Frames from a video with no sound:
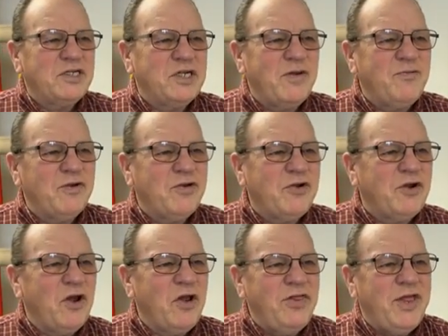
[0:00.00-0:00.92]

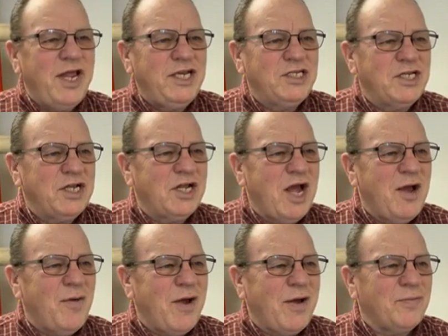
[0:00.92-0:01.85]
Some good things can
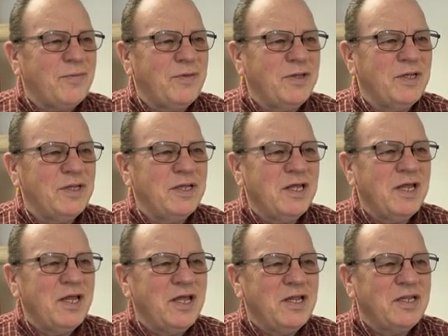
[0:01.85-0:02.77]
come up
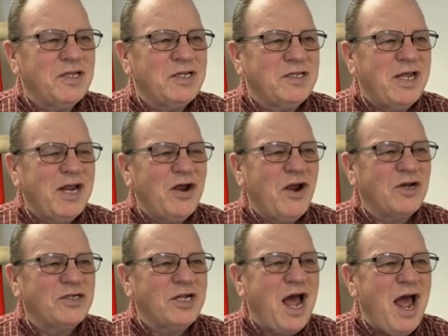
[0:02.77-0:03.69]
to take
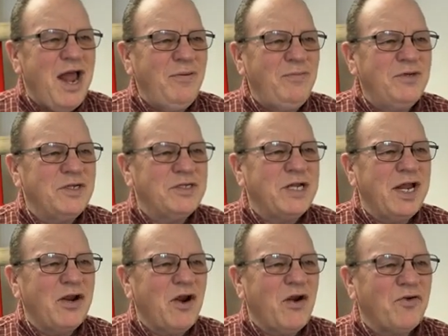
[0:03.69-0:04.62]
our time, to
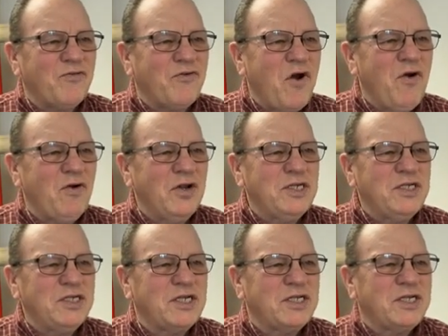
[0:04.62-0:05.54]
take our
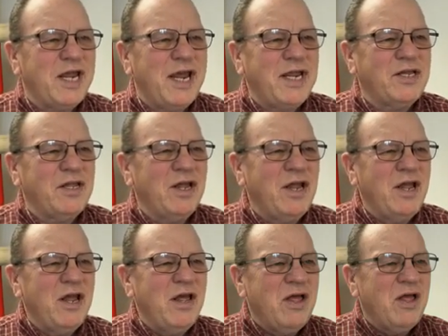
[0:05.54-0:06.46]
focus, to take
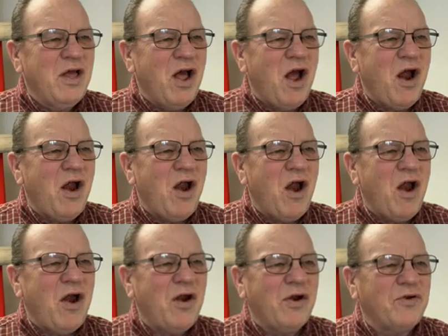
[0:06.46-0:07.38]

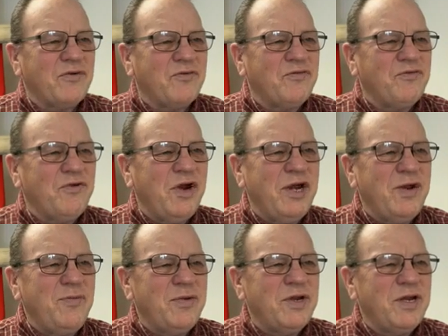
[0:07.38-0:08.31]
our
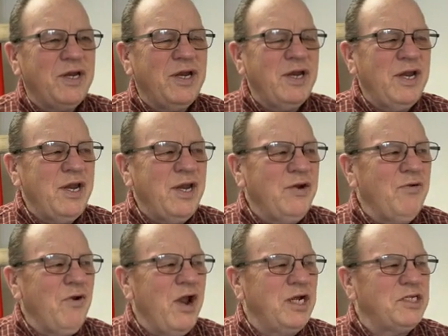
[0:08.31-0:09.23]
freedom
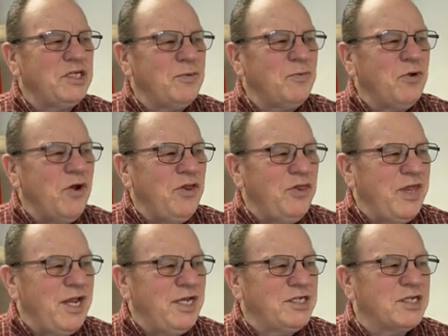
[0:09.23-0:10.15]
in Christ. Some good
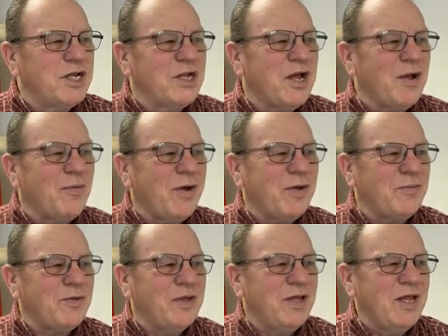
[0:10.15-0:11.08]
things can come
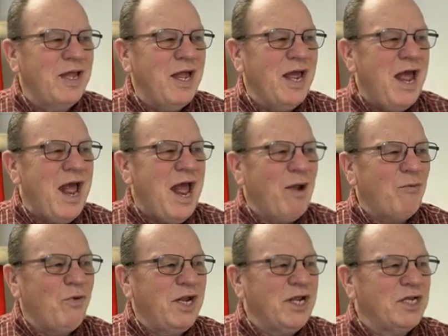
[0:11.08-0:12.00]
up,
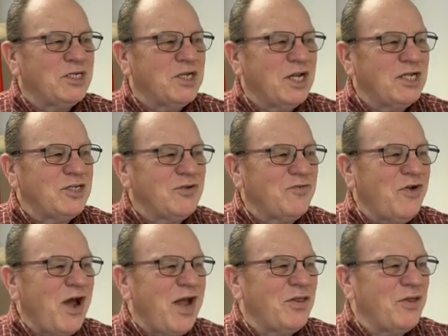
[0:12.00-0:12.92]
and we can
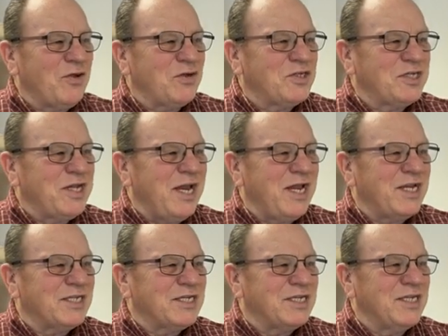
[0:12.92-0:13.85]
justify those
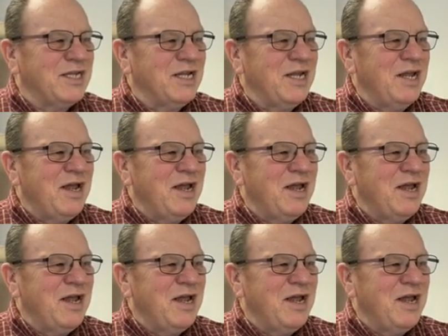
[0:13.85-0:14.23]
things.